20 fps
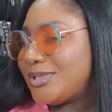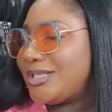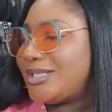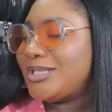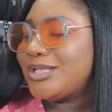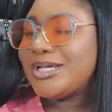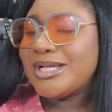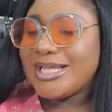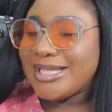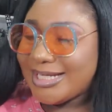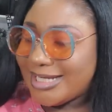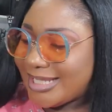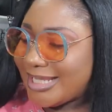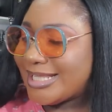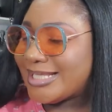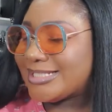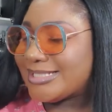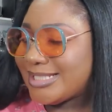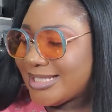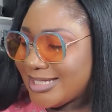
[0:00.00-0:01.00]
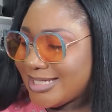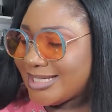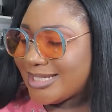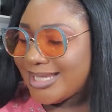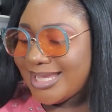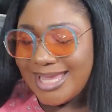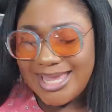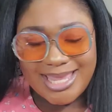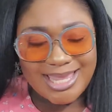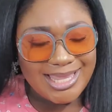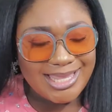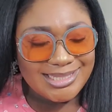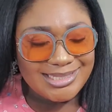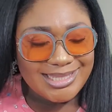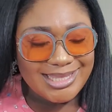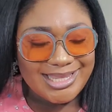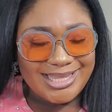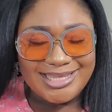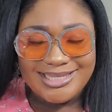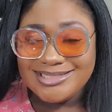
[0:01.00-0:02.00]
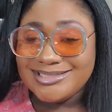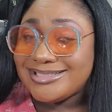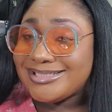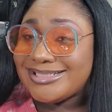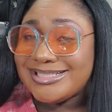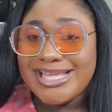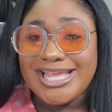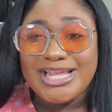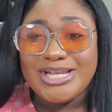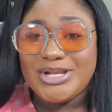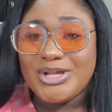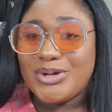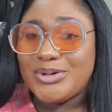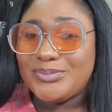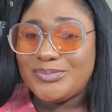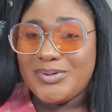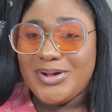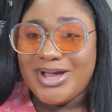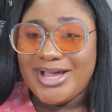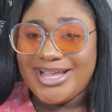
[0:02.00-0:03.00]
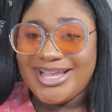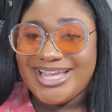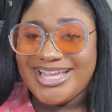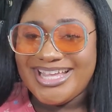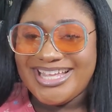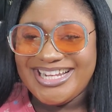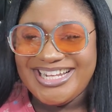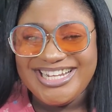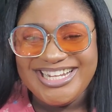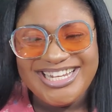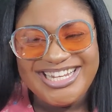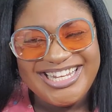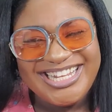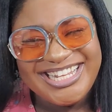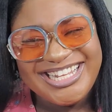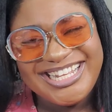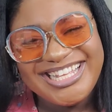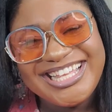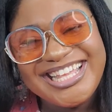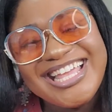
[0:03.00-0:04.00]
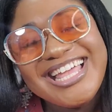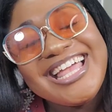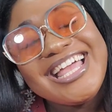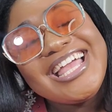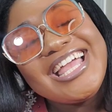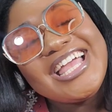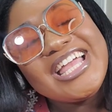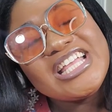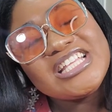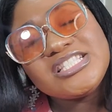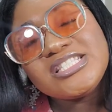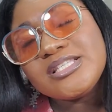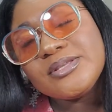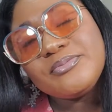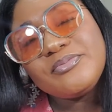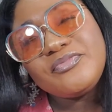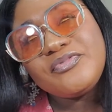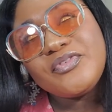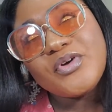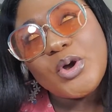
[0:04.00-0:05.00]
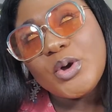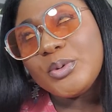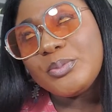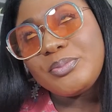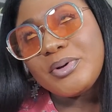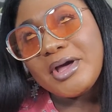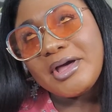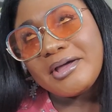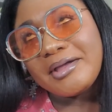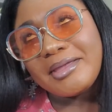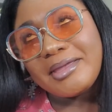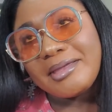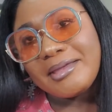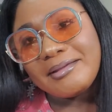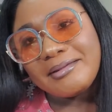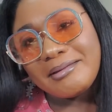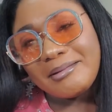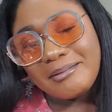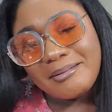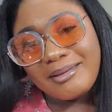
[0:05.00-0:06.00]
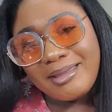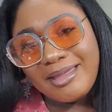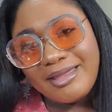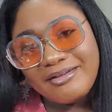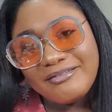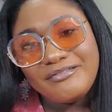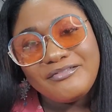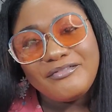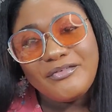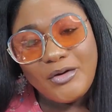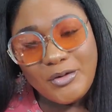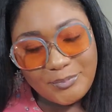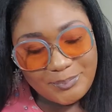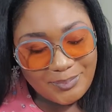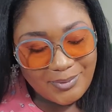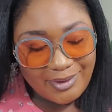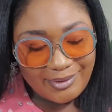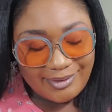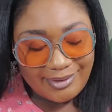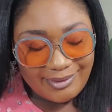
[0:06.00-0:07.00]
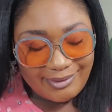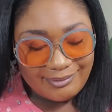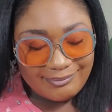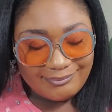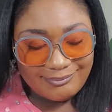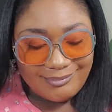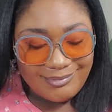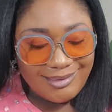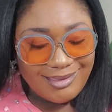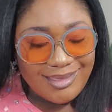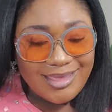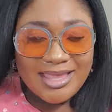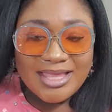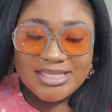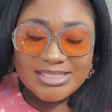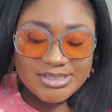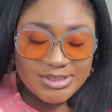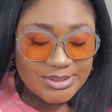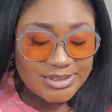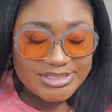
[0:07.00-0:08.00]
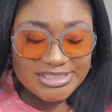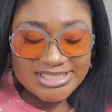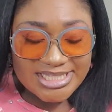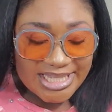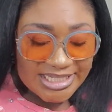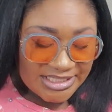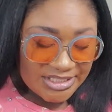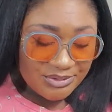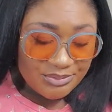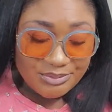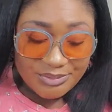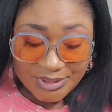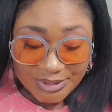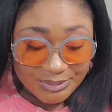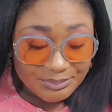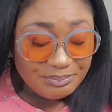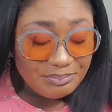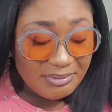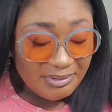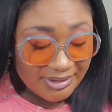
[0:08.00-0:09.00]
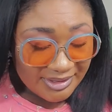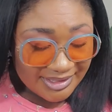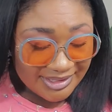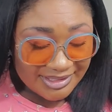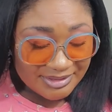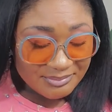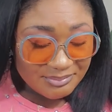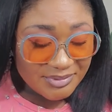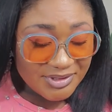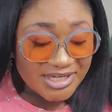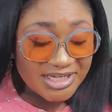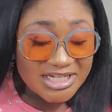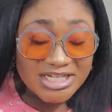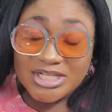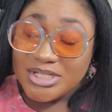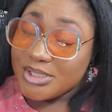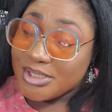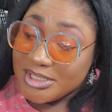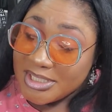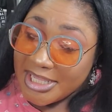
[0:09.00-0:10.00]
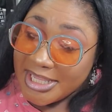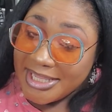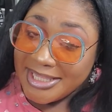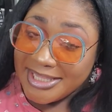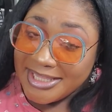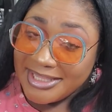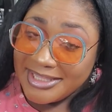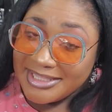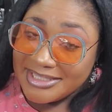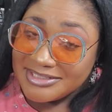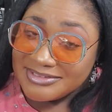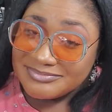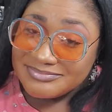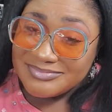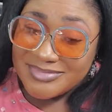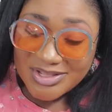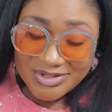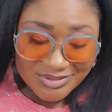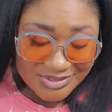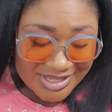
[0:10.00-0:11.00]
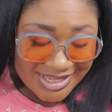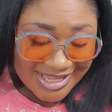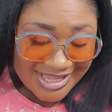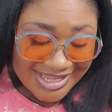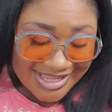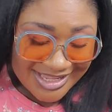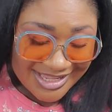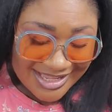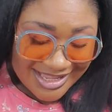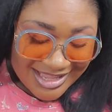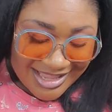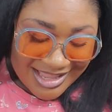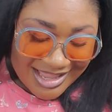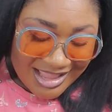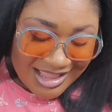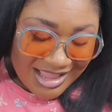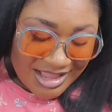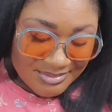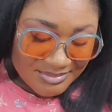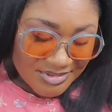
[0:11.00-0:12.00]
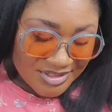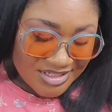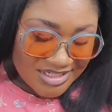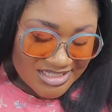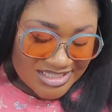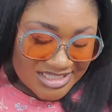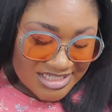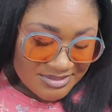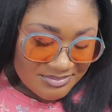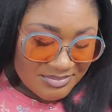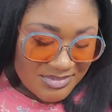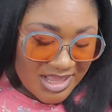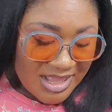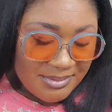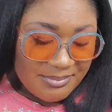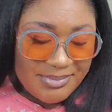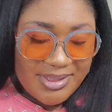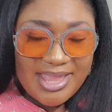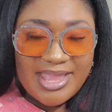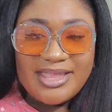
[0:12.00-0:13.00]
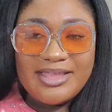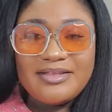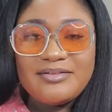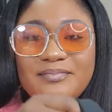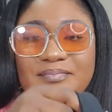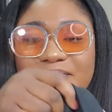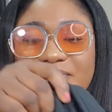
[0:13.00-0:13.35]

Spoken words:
Look at this. Okay, like, this ain't no pocket. It's some faux pocket. Okay, faux pocket. So it's not the real pocket, but it looked like it. Okay, I'm going to zip that back.